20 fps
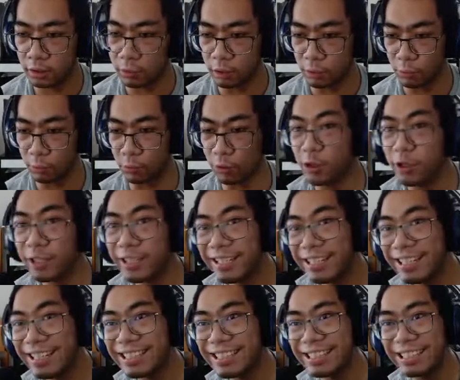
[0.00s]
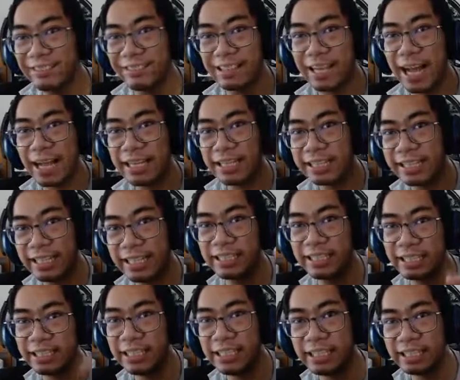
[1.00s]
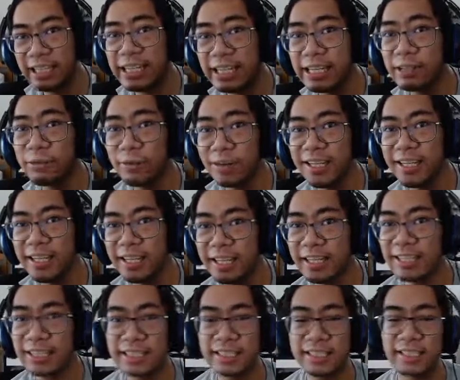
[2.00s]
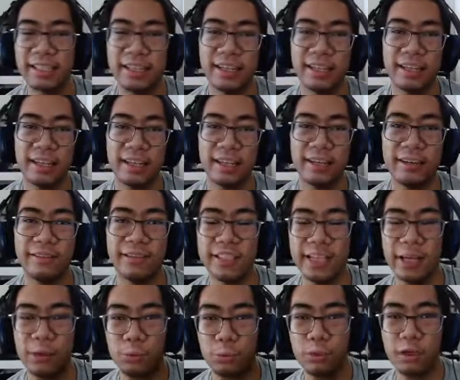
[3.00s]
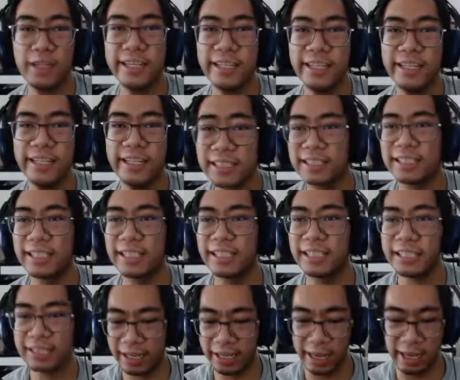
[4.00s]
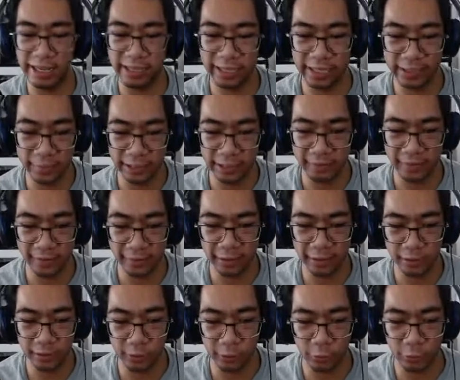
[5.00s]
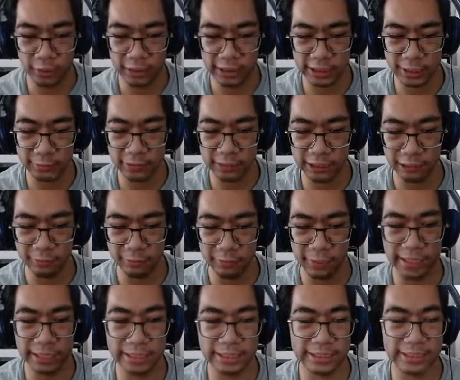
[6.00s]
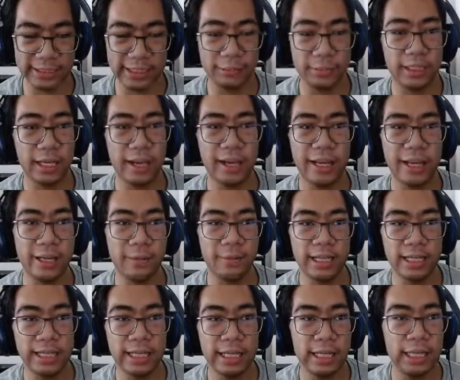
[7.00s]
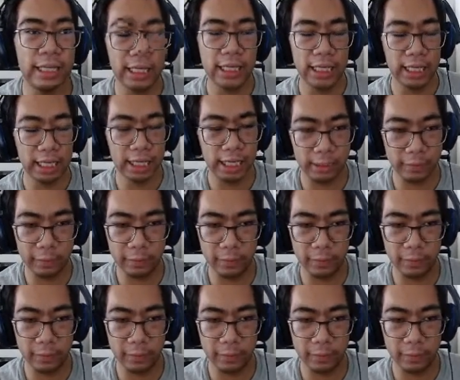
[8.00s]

Rookies, you got it, ding, ding, ding, ding, rookies. But yeah, Rookies is, I think, my favorite Clone Wars episode, but at the same time, let me